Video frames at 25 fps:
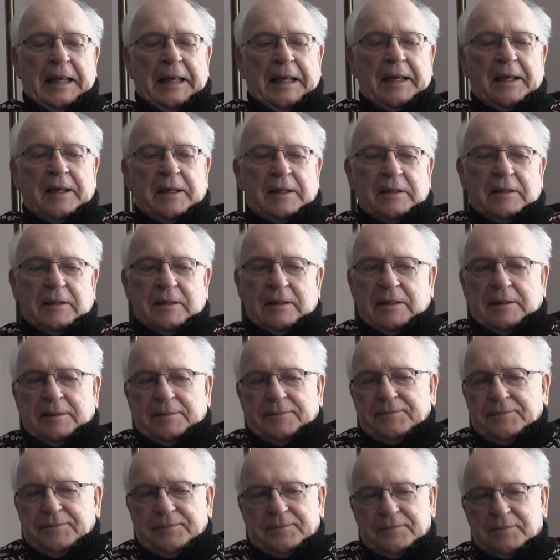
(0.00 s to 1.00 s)
And
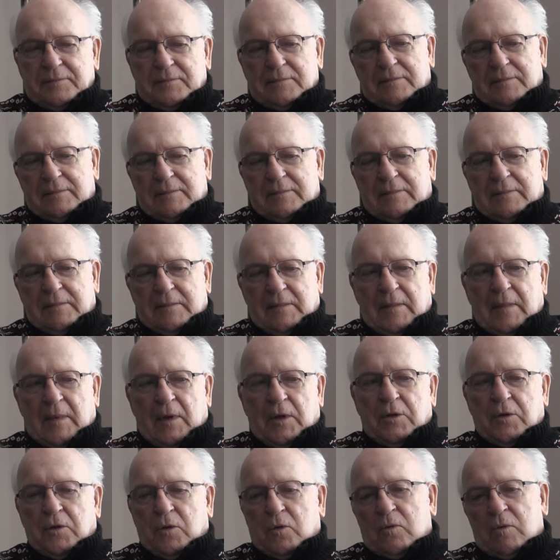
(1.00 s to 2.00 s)

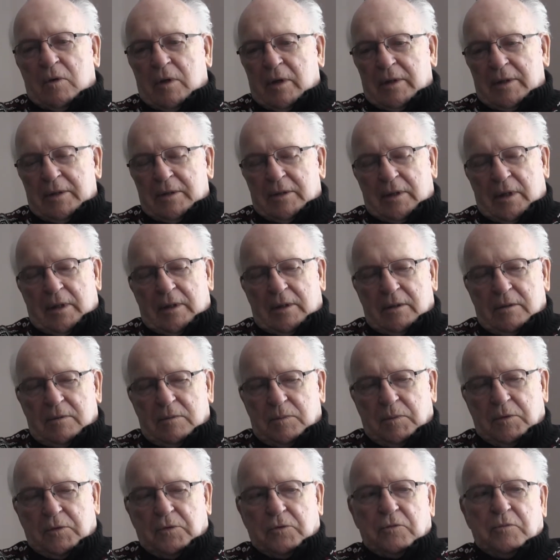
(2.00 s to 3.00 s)
otherwise, I
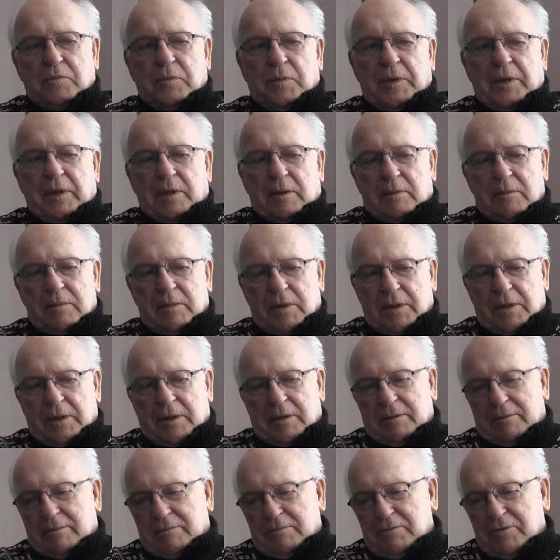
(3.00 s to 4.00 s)
suppose, peanut
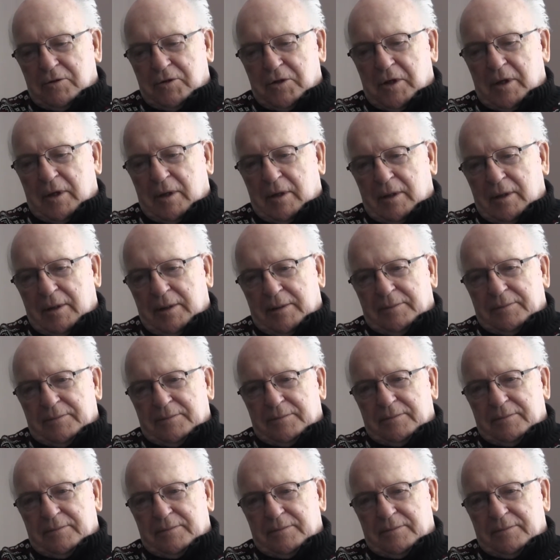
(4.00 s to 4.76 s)
butter, jelly.